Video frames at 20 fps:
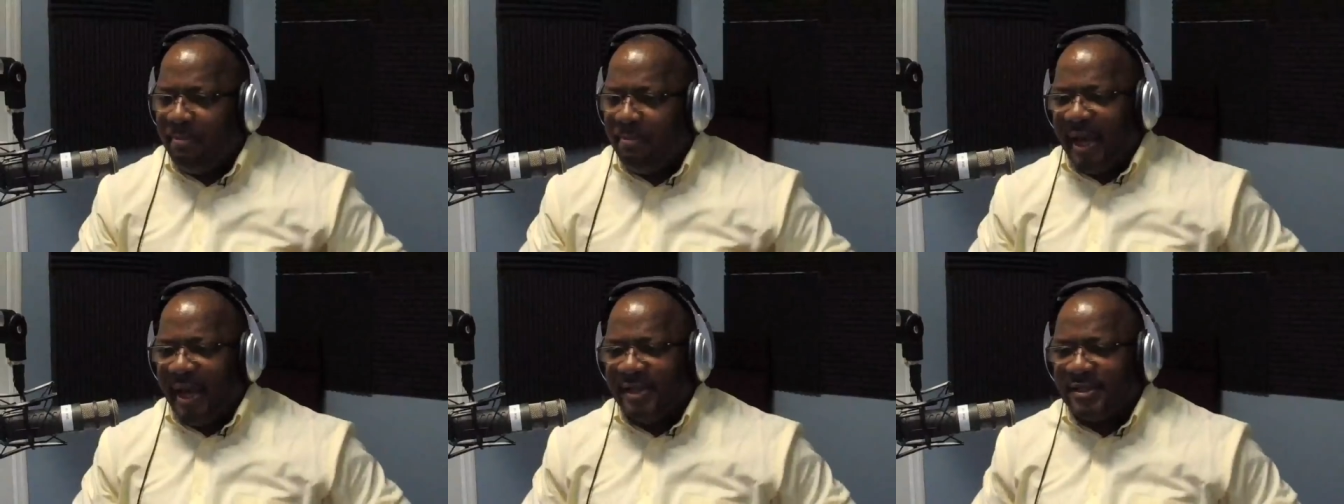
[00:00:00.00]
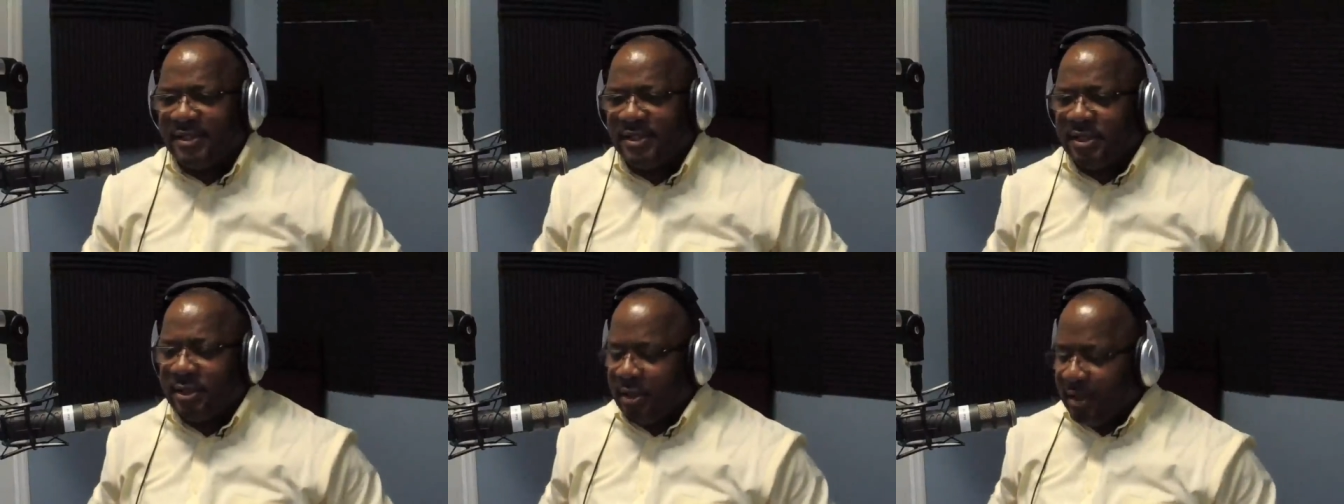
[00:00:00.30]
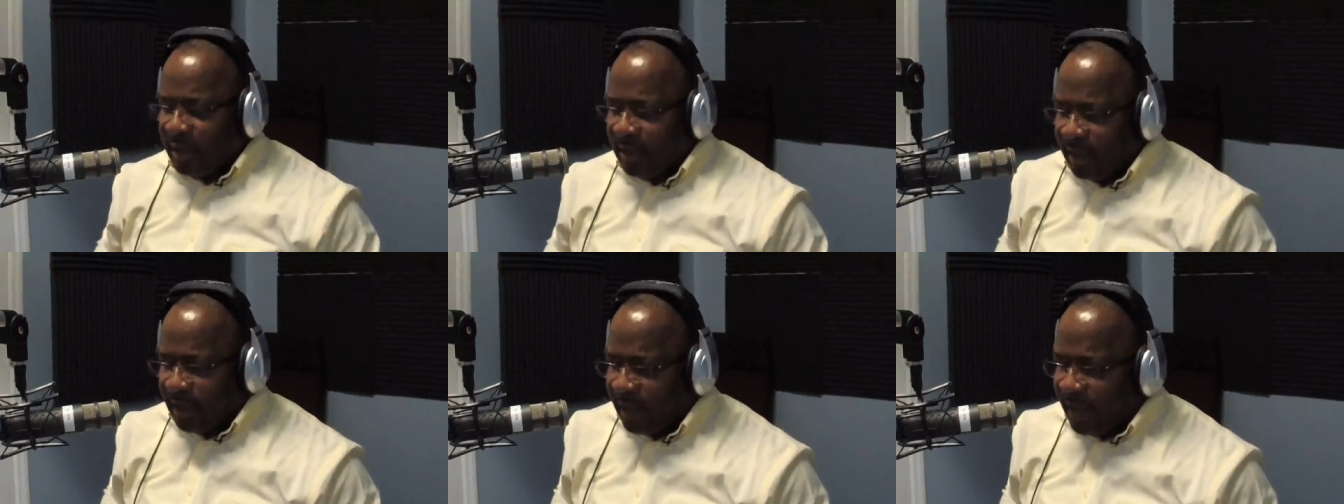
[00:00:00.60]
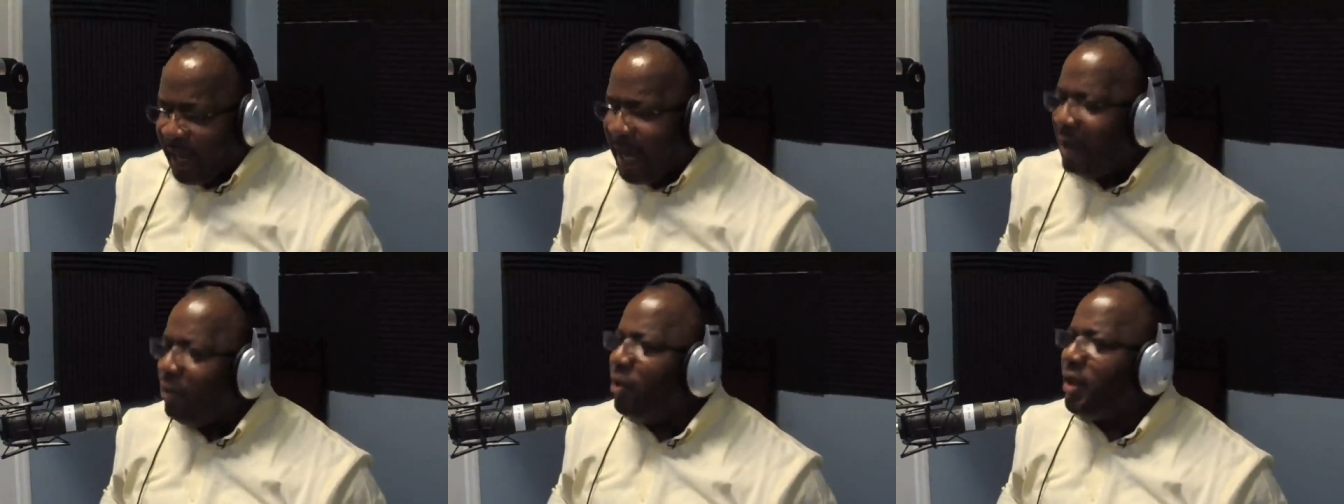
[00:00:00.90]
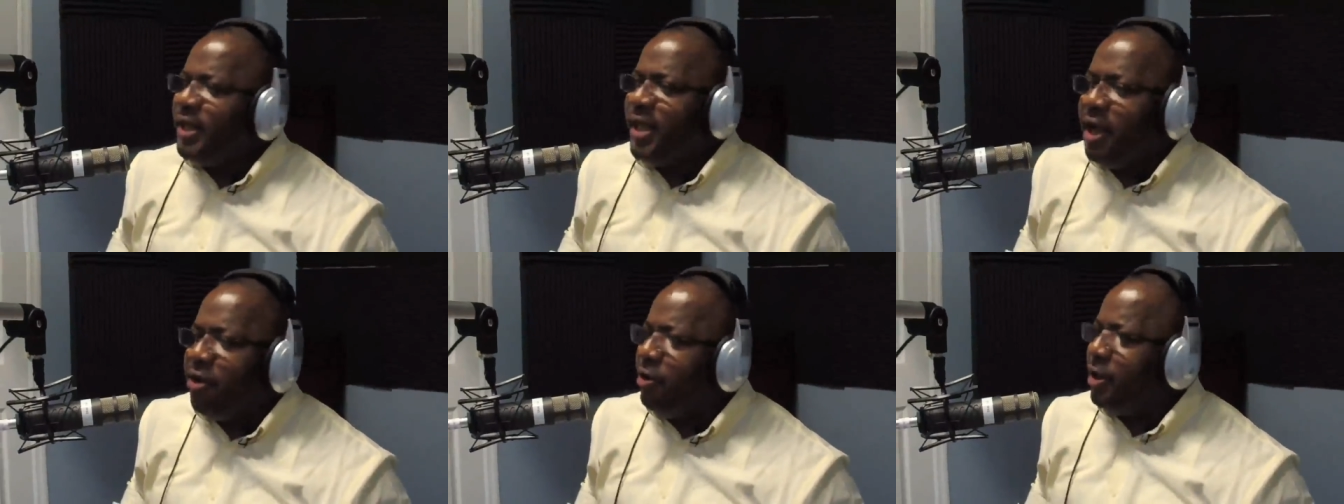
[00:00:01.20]
mess. I will
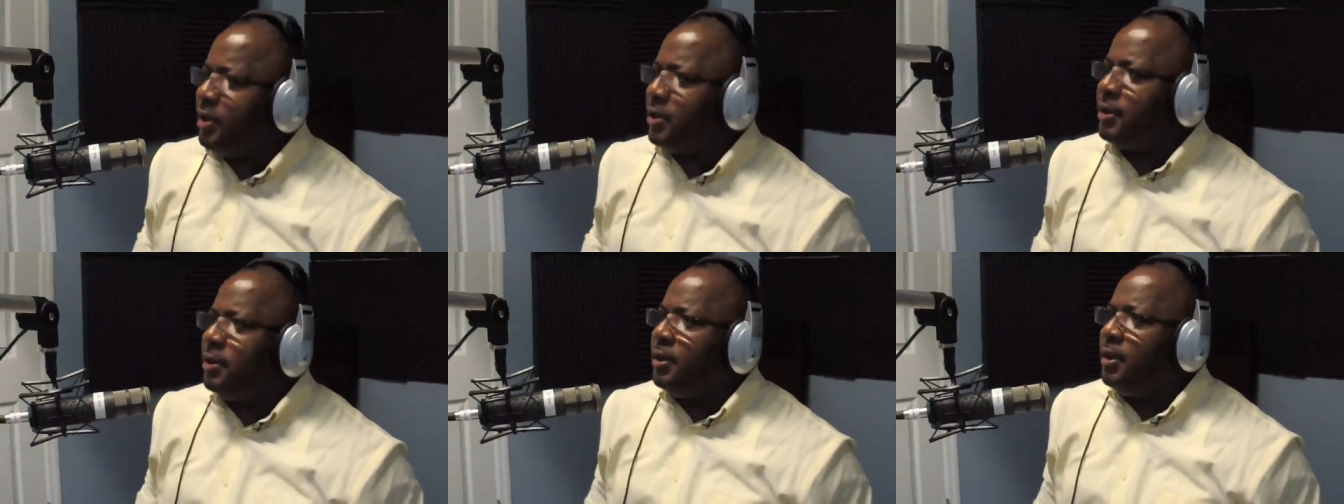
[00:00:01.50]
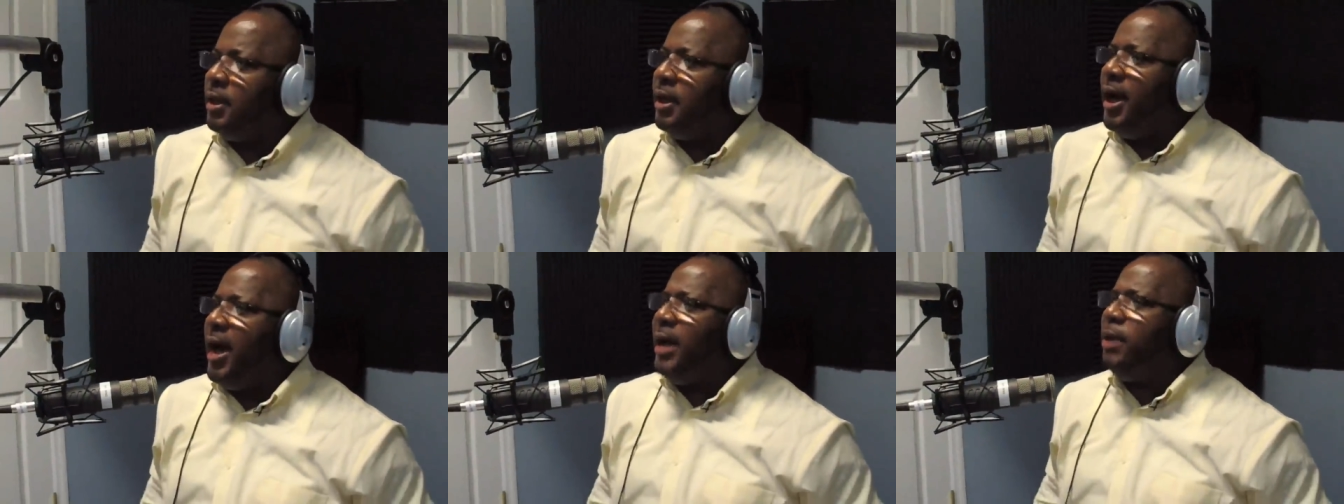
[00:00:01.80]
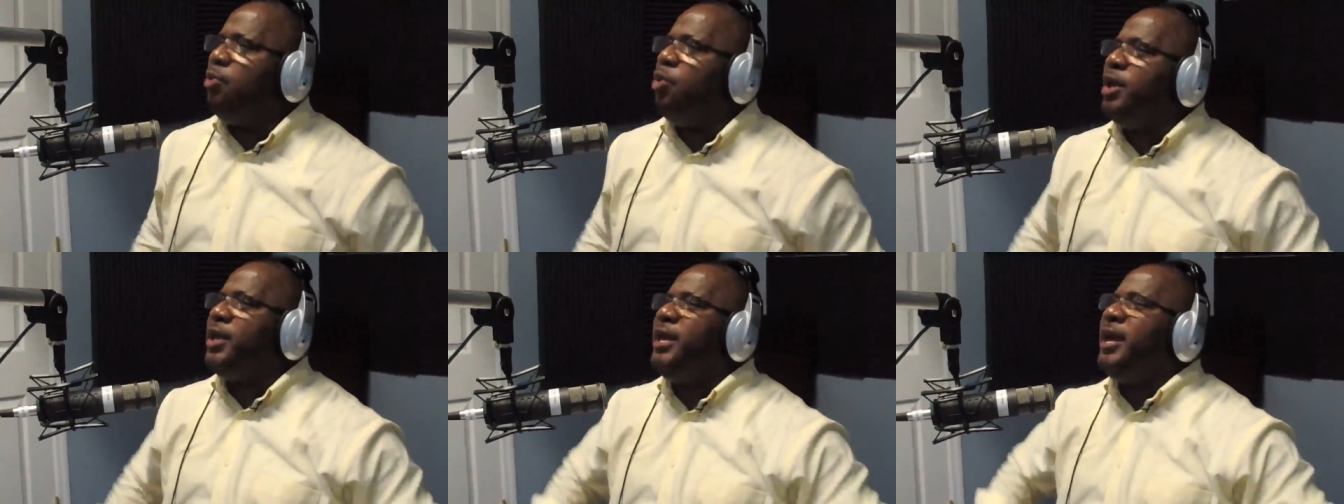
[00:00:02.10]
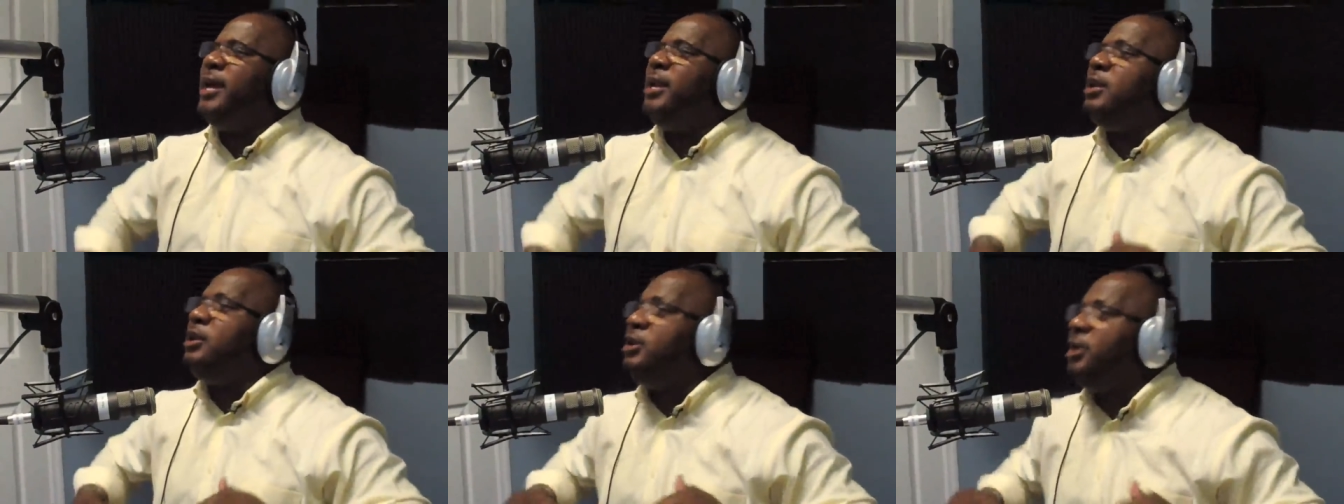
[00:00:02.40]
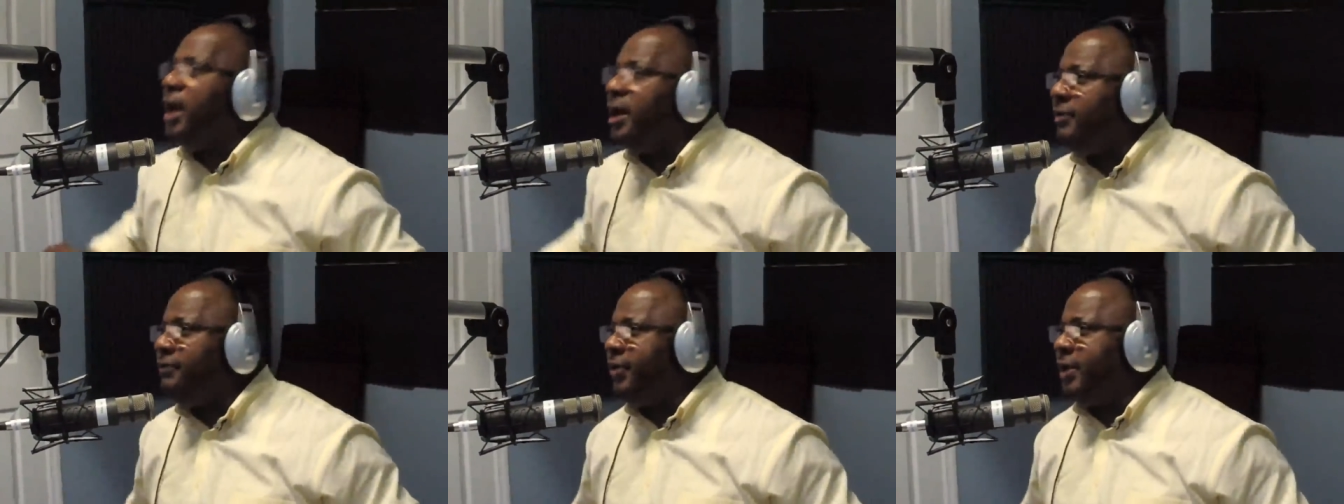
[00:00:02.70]
not to hear it. I don't want to hear
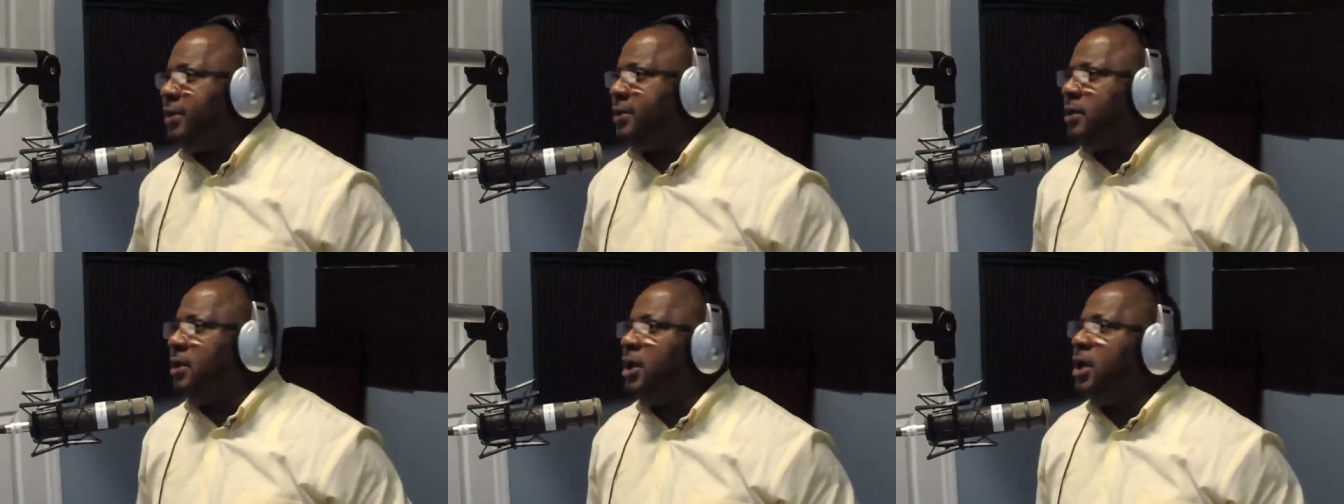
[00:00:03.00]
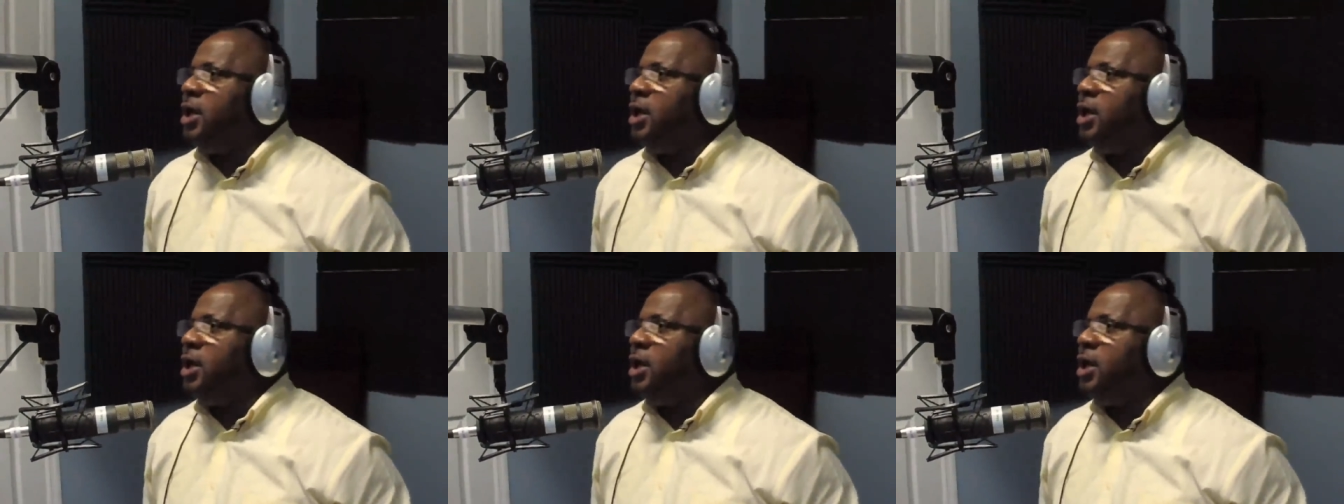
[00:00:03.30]
none of it.